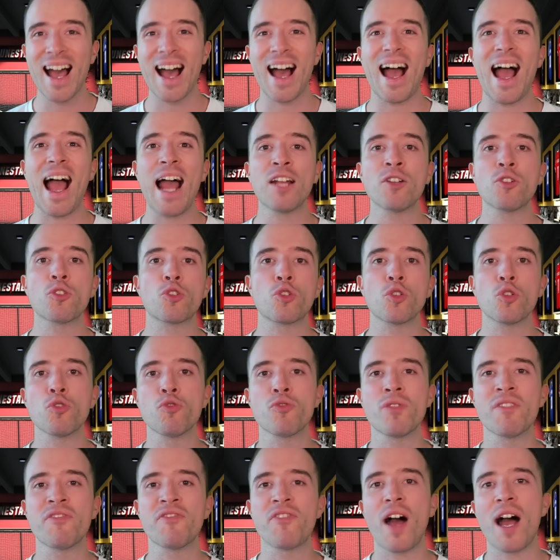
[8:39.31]
and to
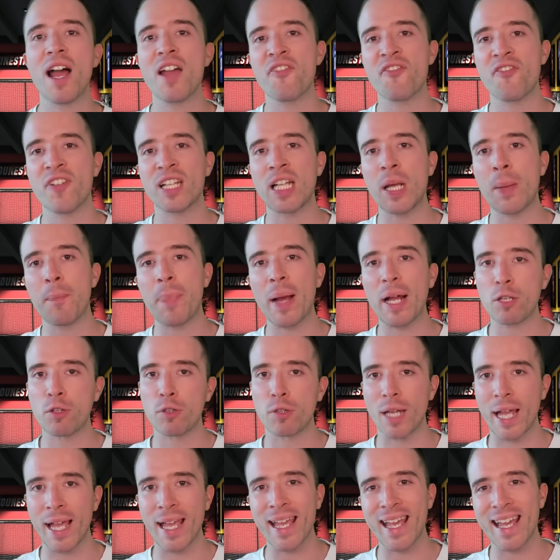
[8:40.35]
revive
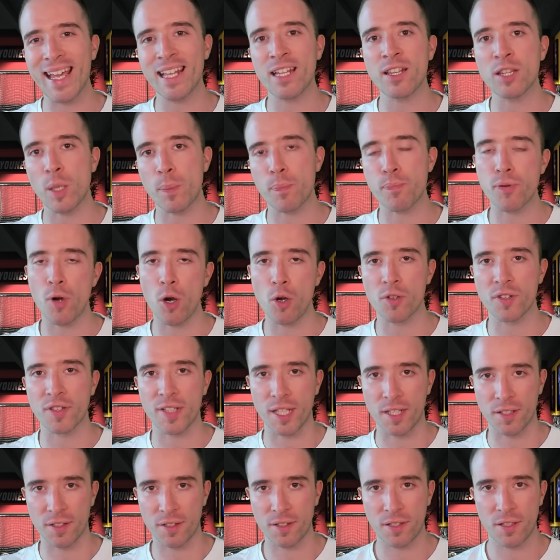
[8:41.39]
Fenerbahce in the
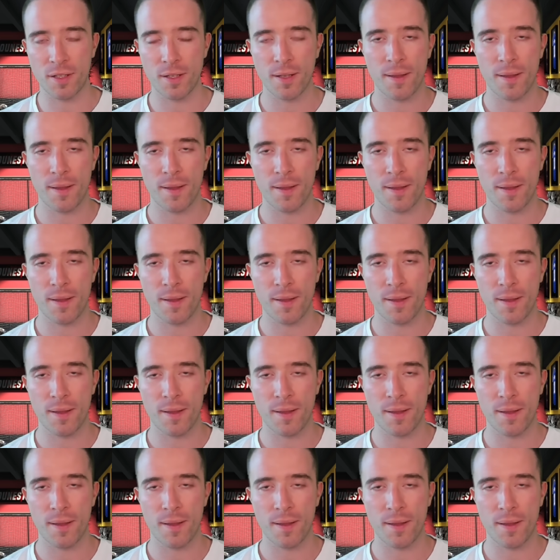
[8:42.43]
process.